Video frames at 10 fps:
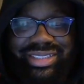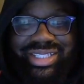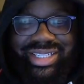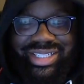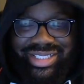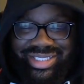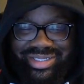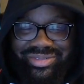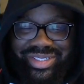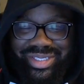
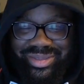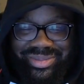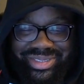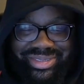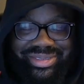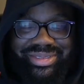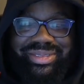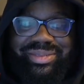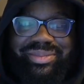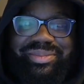you feel me?
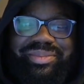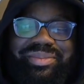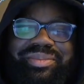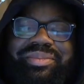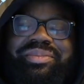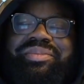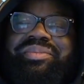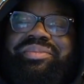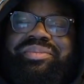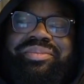Oh man. Oh my
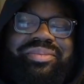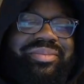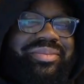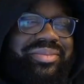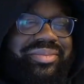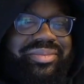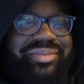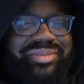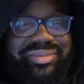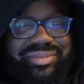god. If I had my art skills
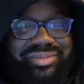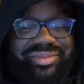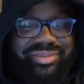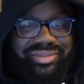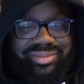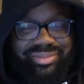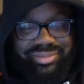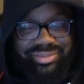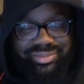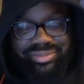back then.
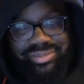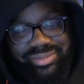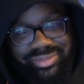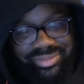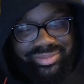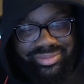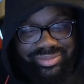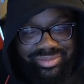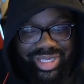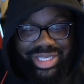Yeah.
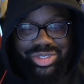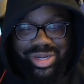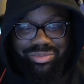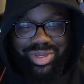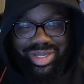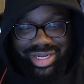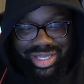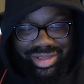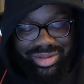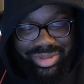Me and Trent be on
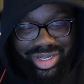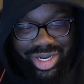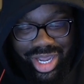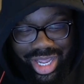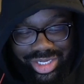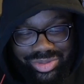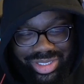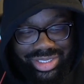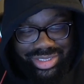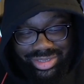the on the Hawks
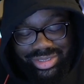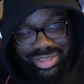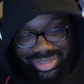right now.